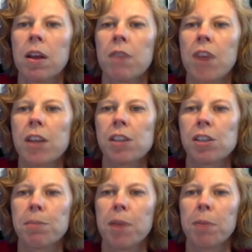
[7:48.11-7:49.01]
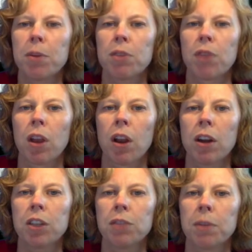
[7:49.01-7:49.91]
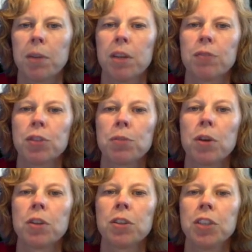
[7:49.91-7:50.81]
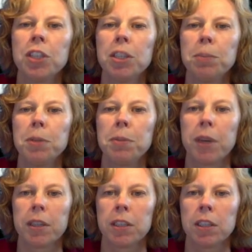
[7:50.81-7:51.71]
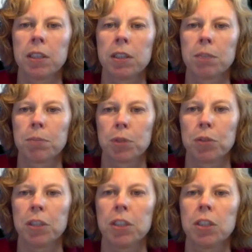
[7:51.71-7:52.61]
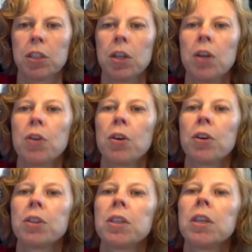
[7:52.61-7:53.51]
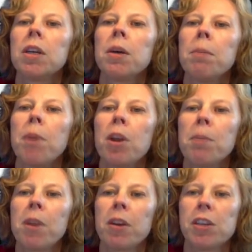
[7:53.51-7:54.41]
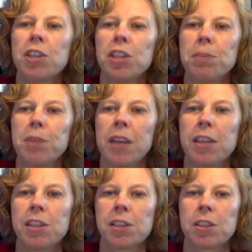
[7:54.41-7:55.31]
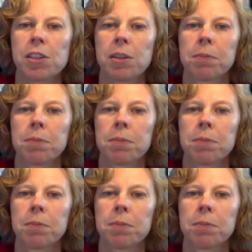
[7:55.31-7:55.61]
RAS is a member of a large family of small GTP-binding proteins called monomeric GTPases.